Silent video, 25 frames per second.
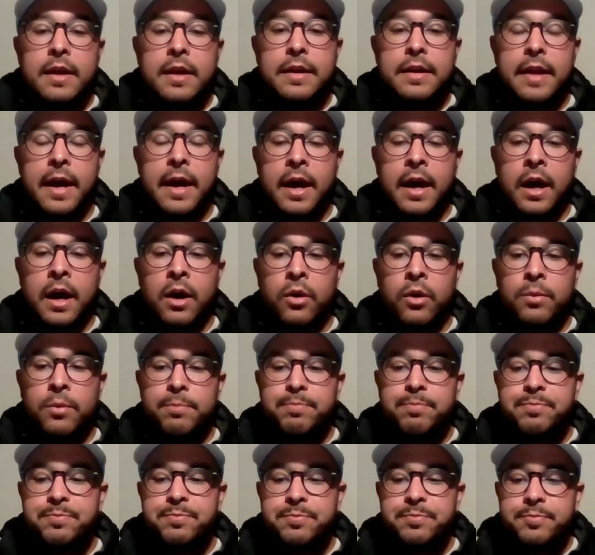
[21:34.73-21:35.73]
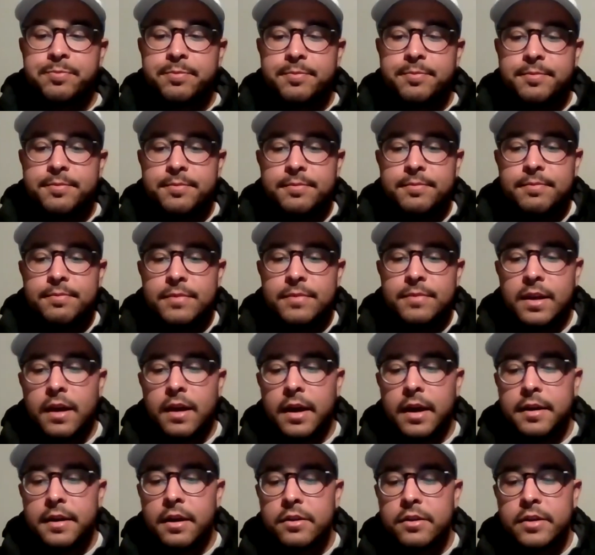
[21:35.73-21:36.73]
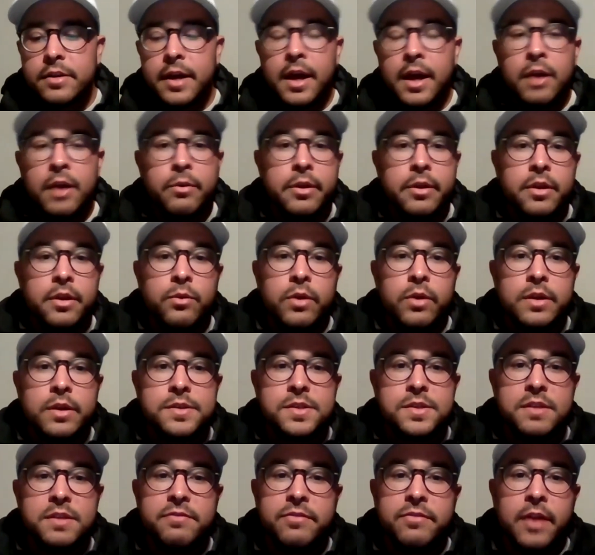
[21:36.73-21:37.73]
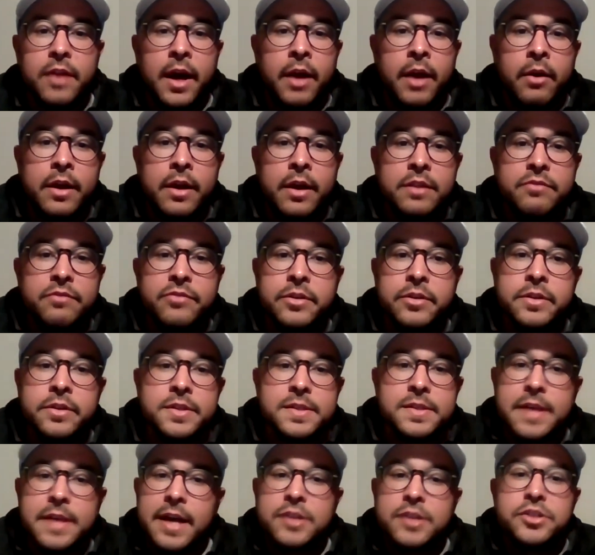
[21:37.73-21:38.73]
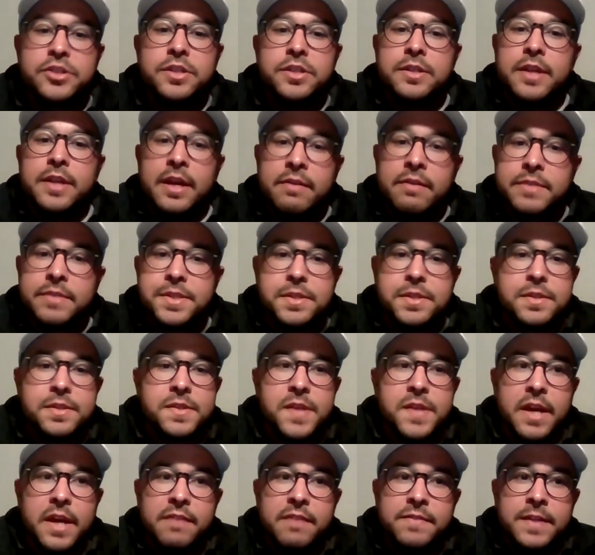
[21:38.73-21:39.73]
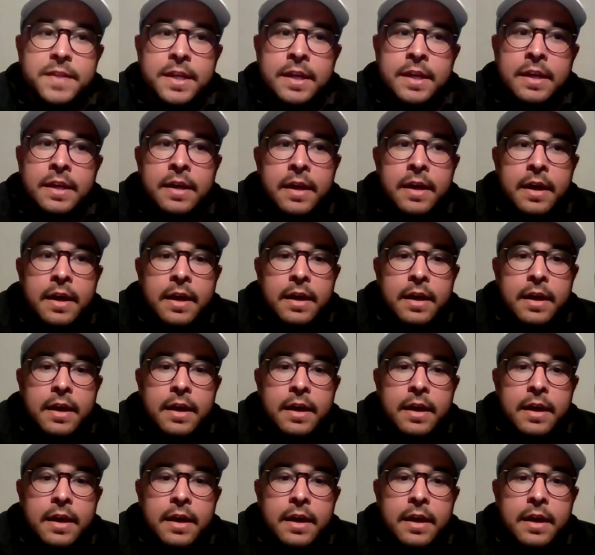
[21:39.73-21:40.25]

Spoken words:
Now, another guy I really want to see fly around the field is Ashton Davis at safety.